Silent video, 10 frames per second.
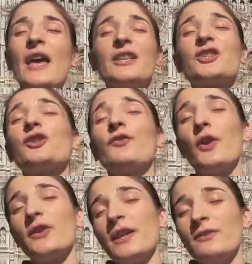it's good
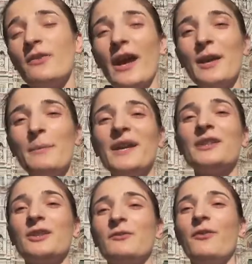for the environment
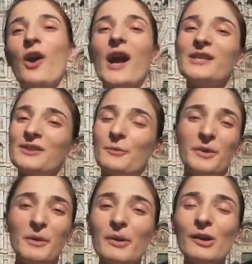and for us, the
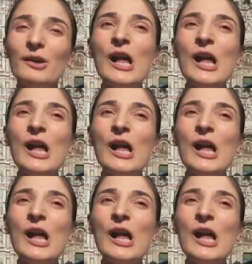people.